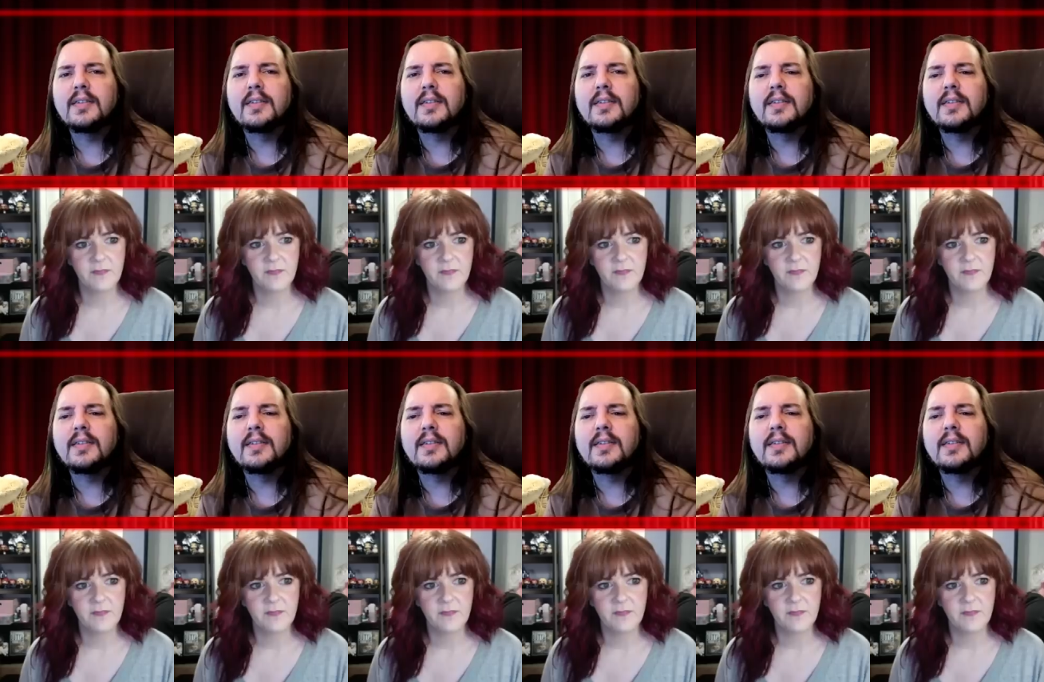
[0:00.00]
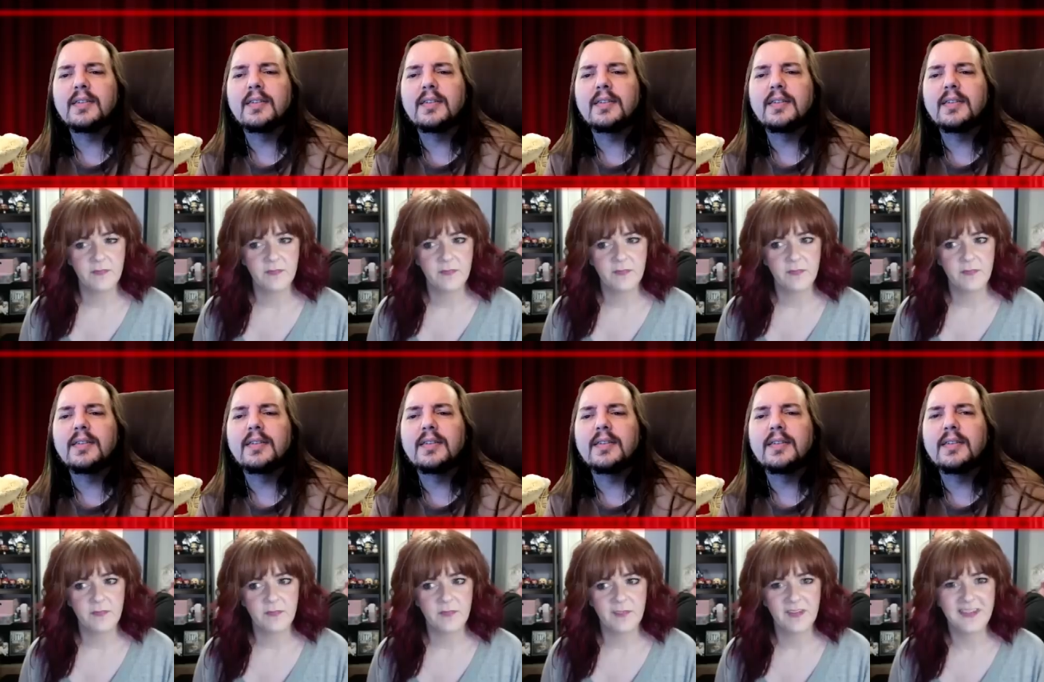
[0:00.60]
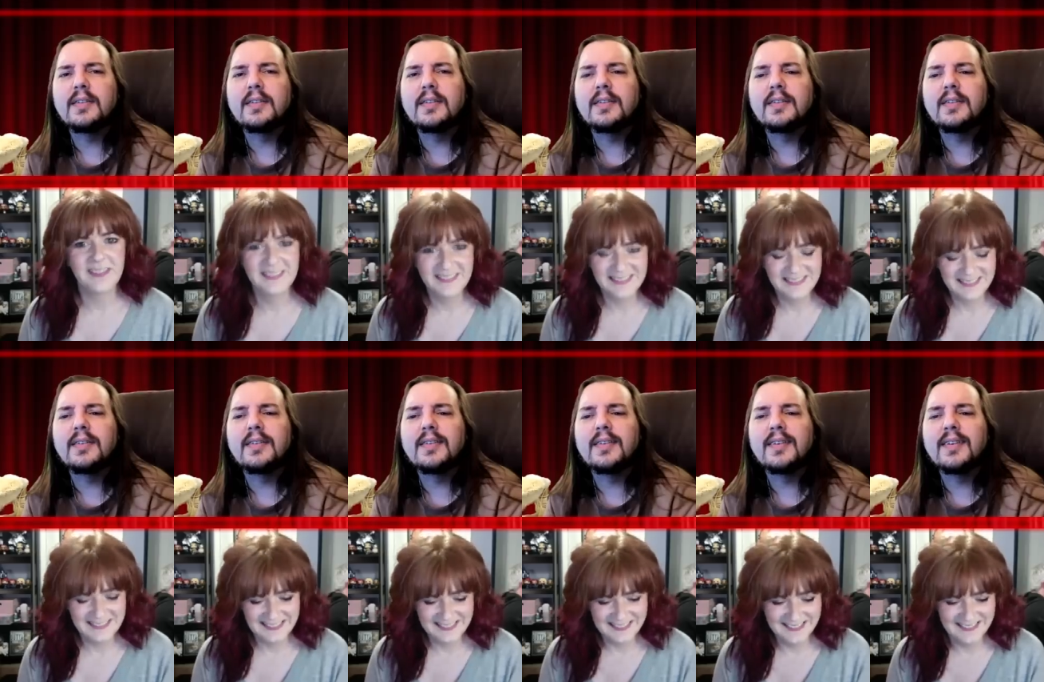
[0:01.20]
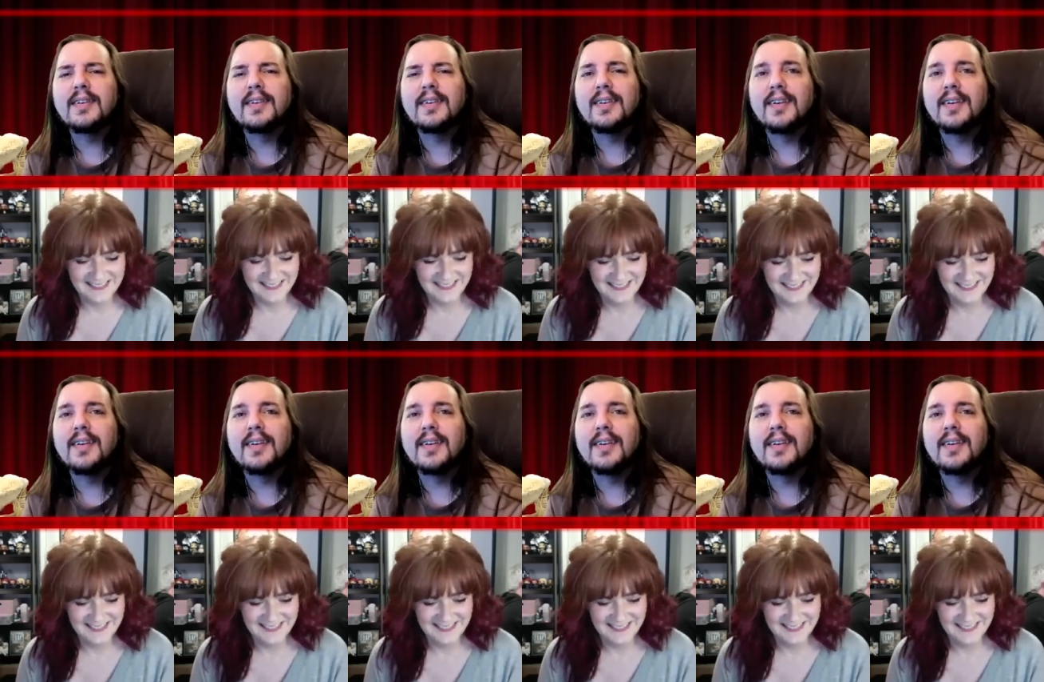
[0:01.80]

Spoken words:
(no one is talking)